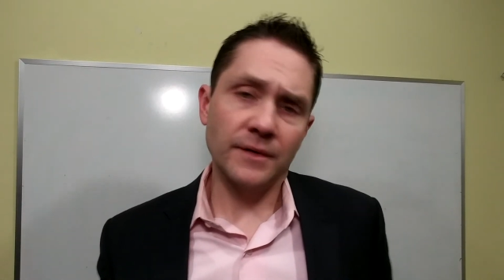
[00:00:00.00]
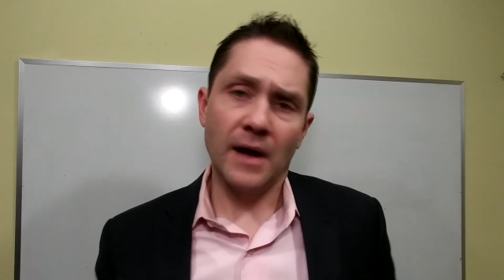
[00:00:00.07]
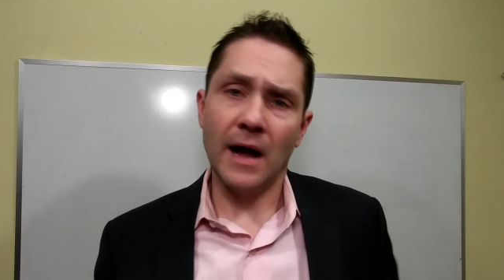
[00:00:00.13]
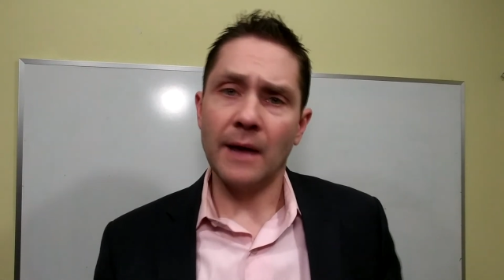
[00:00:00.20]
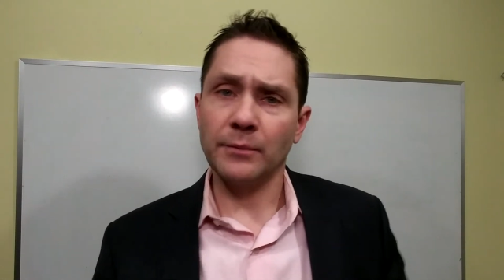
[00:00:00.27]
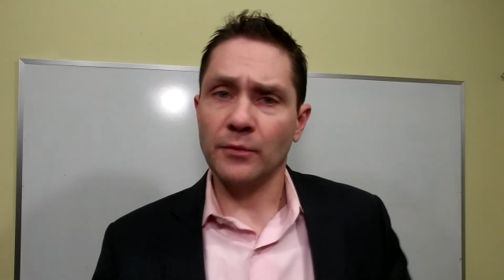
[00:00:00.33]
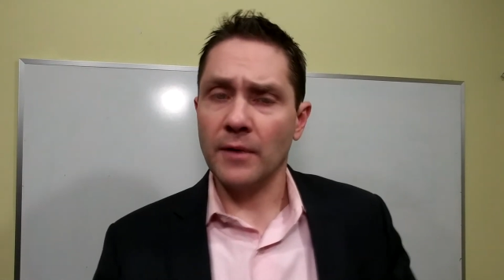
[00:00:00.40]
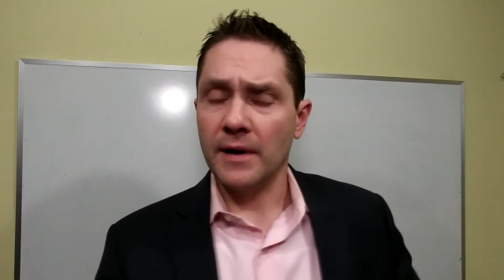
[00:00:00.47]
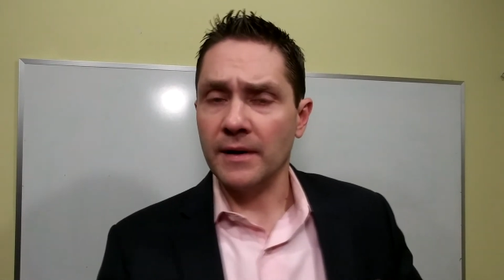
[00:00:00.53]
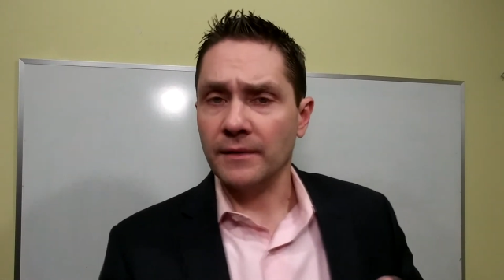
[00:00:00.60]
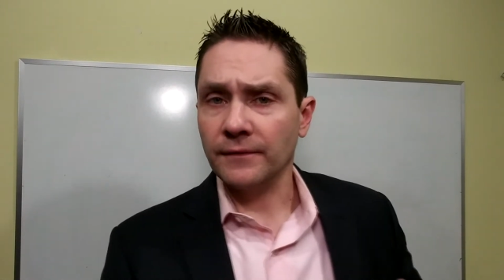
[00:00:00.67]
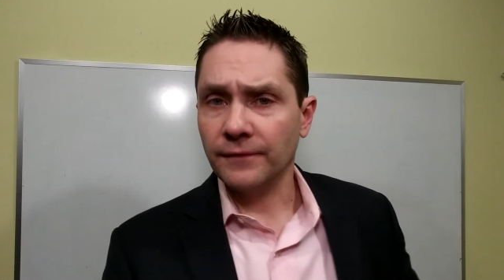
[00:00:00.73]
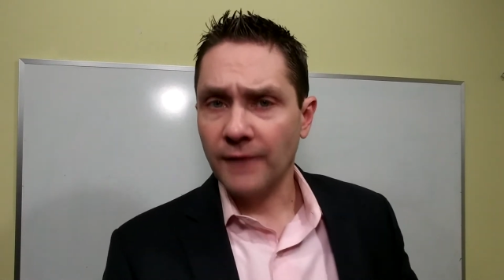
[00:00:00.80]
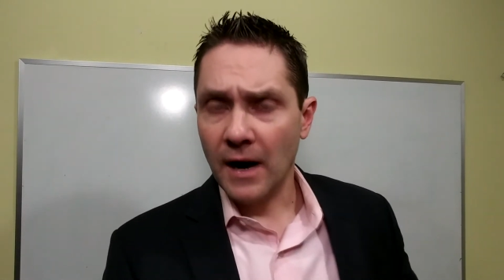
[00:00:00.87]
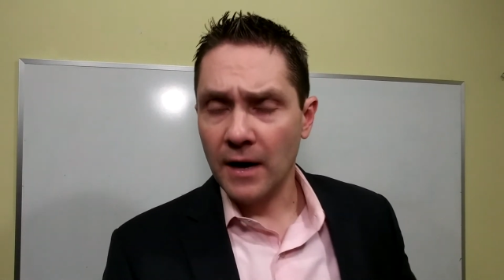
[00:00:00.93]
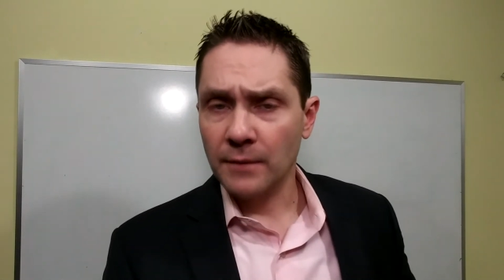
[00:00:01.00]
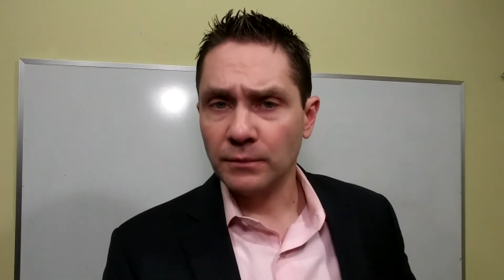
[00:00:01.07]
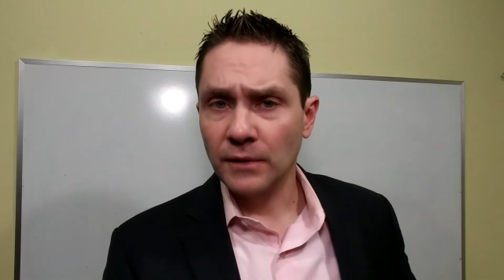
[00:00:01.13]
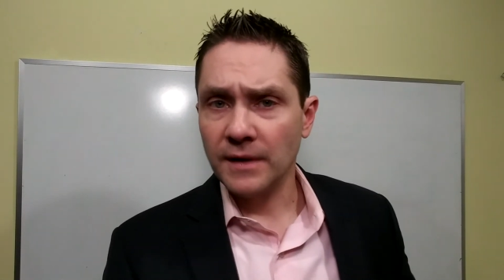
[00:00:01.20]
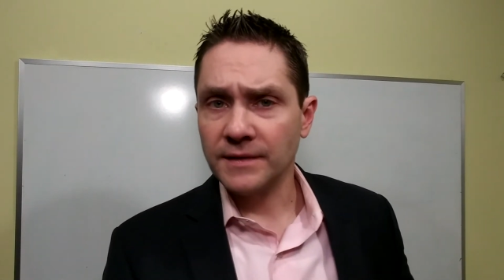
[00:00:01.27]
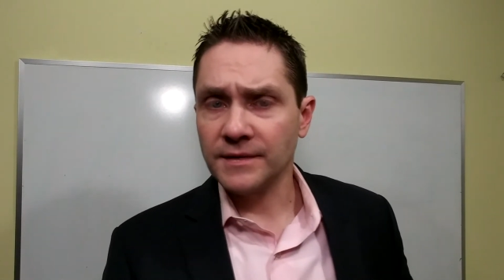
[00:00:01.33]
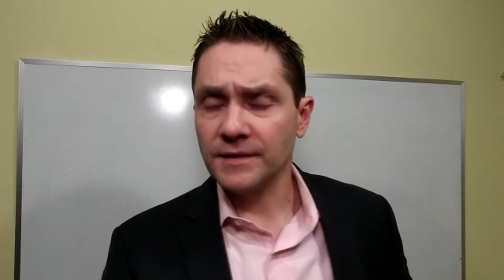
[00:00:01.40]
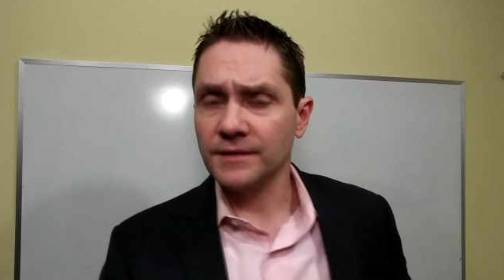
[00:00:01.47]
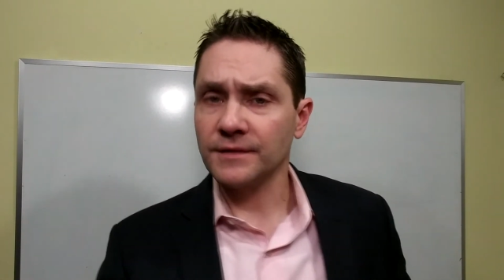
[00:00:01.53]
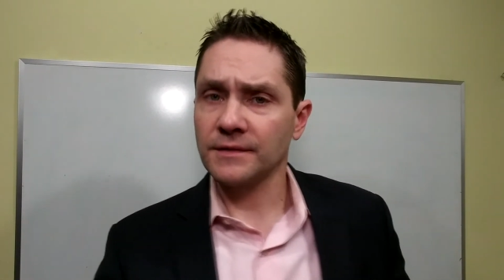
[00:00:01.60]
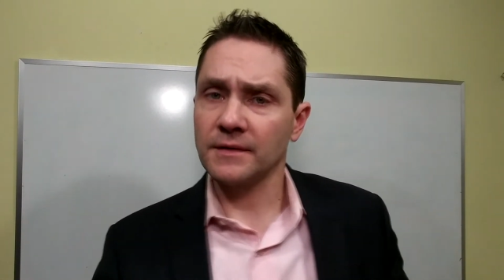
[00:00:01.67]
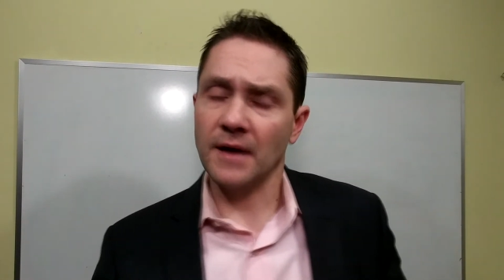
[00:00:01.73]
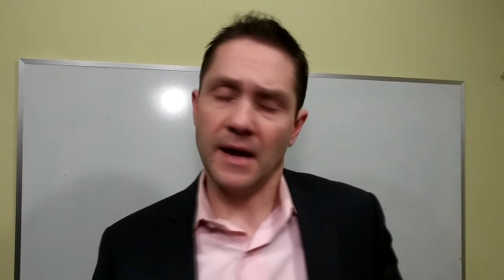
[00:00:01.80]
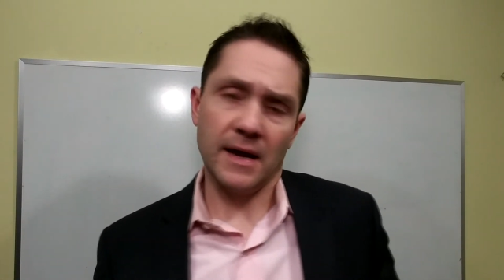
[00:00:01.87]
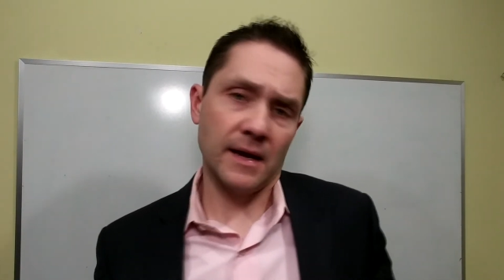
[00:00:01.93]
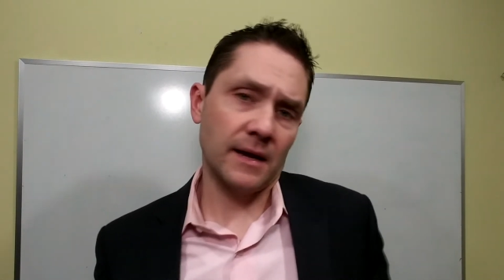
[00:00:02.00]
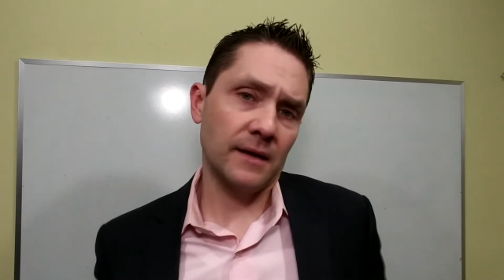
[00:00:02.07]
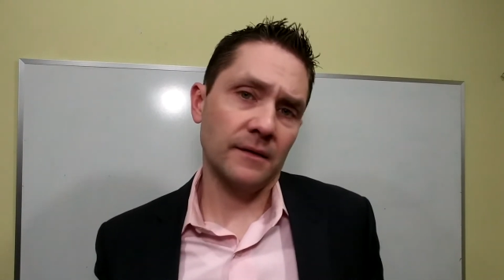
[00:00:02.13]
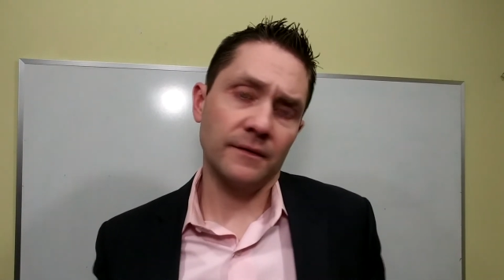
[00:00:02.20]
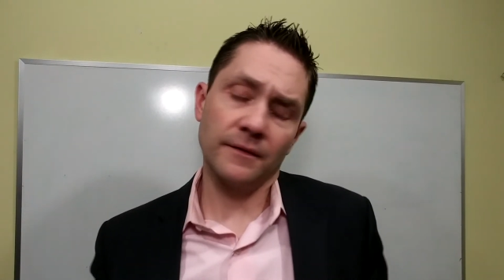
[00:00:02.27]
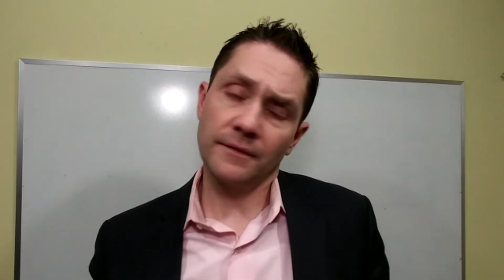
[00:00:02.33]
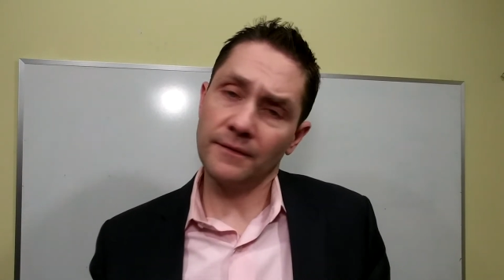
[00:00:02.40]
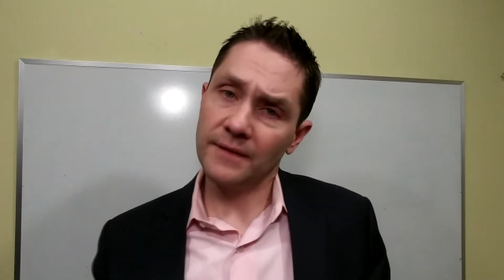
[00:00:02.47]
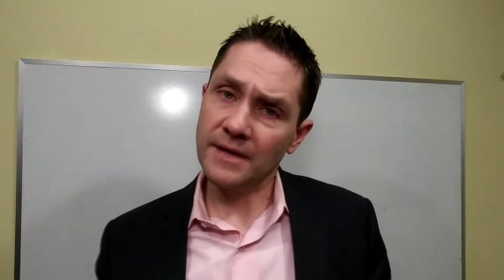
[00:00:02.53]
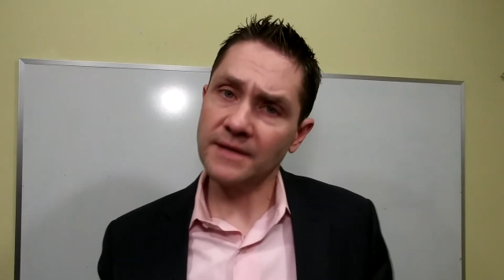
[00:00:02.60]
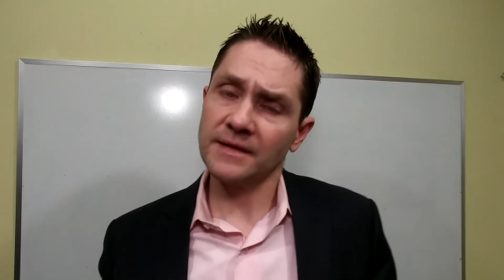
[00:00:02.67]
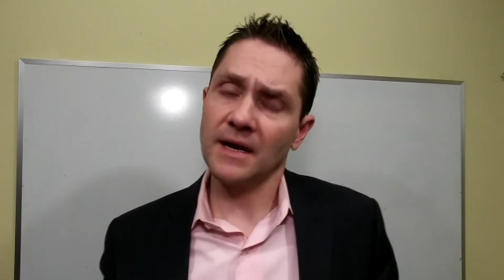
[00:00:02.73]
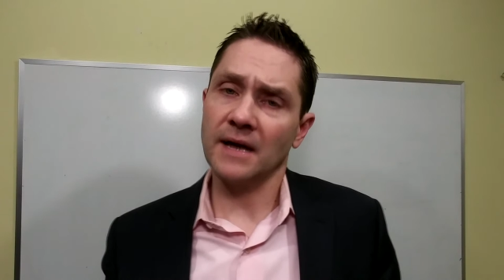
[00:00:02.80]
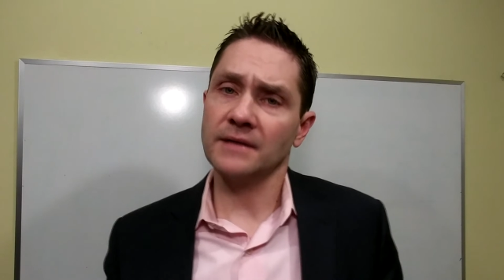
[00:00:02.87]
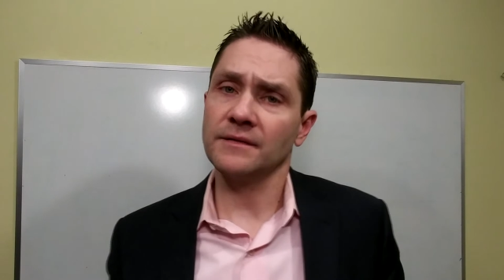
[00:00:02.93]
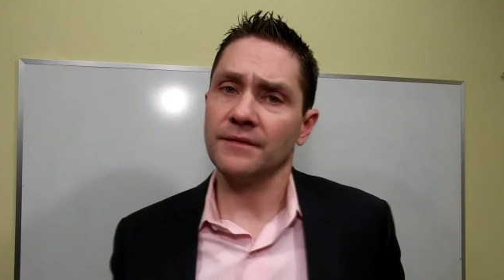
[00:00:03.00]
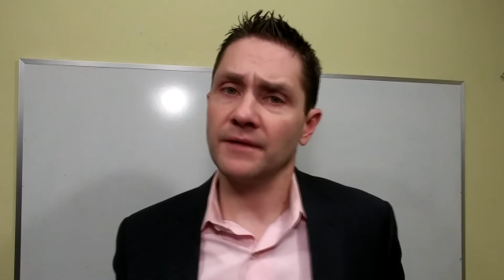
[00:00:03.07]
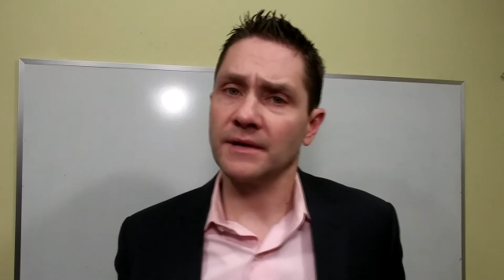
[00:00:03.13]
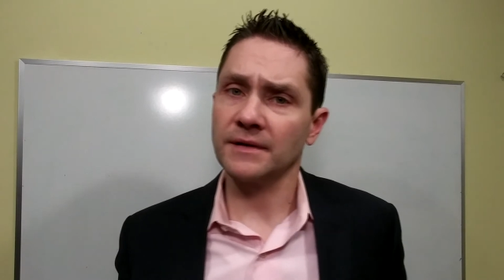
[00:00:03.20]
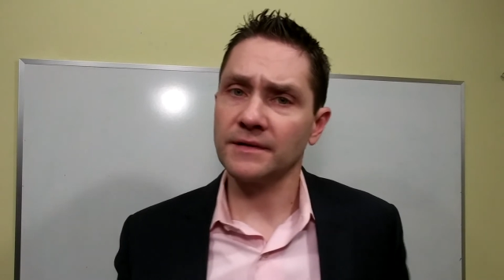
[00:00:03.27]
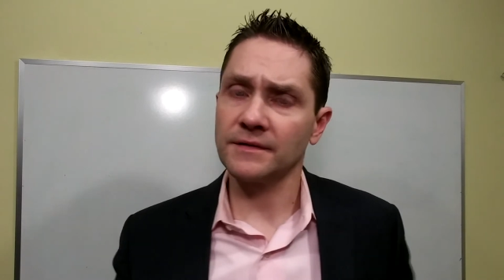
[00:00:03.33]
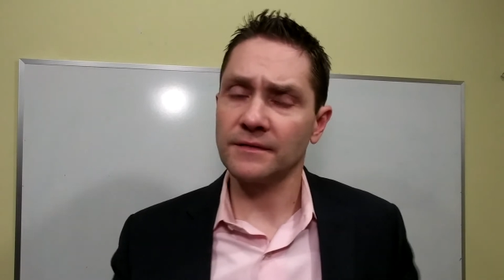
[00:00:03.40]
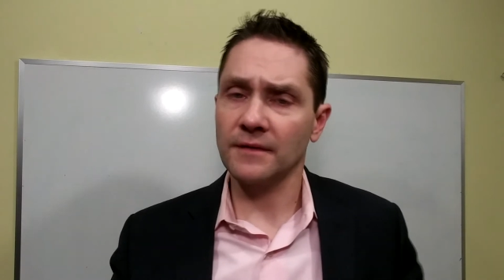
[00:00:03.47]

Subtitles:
operating fireplaces, and these kinds of things.